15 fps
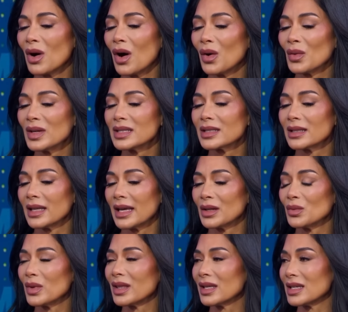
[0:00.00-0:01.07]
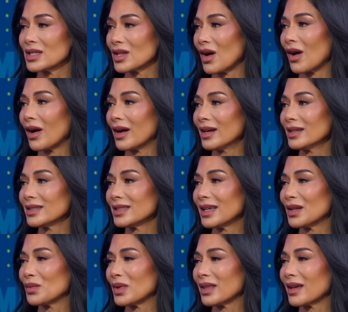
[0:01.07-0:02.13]
always led with his heart
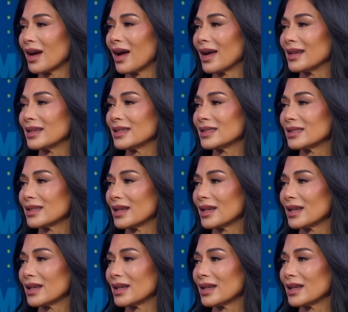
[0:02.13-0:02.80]
and with kindness,